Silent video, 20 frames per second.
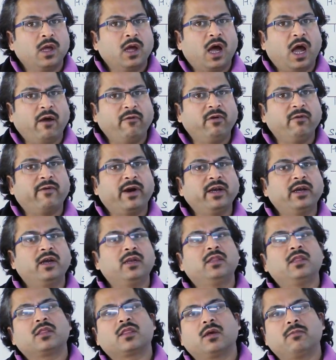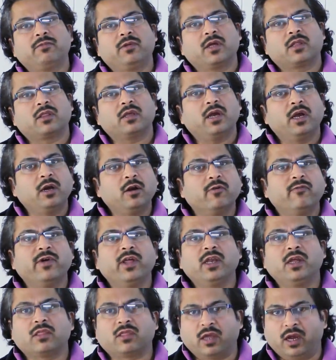I have divided the subjects into
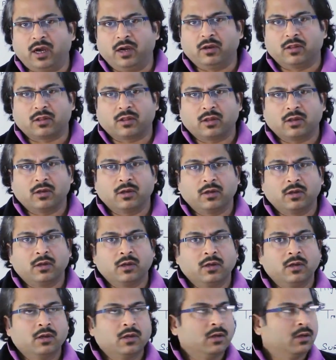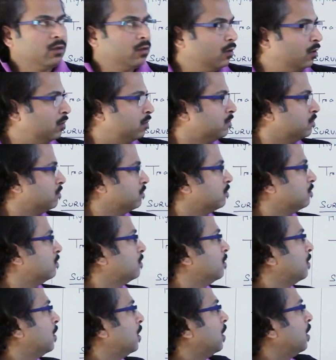various heads. So,
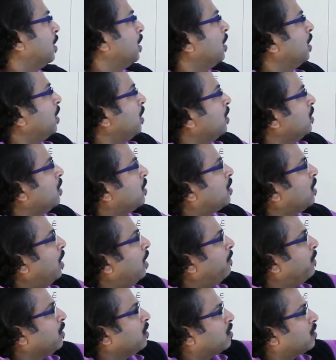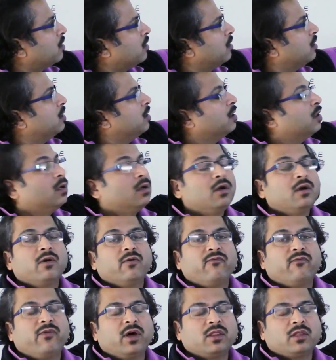the syllabus,
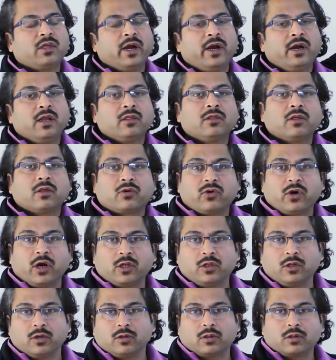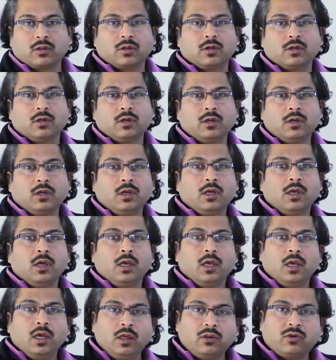first head is the structures.
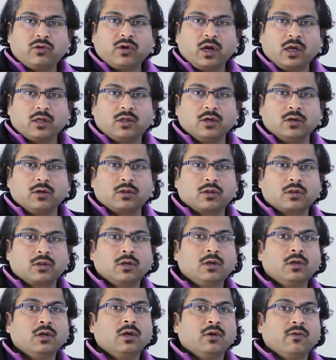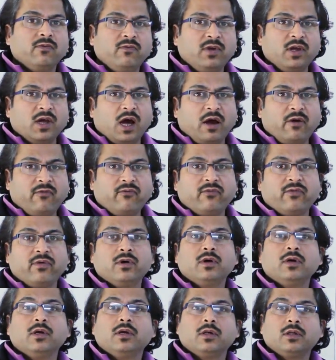In structures, we have
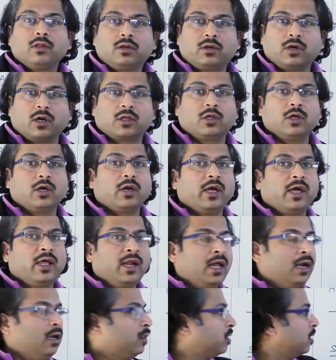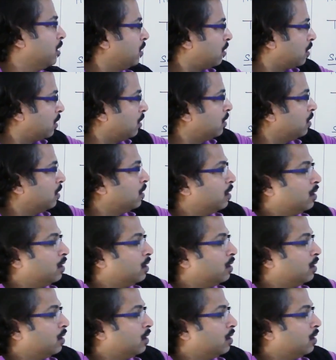structure analysis,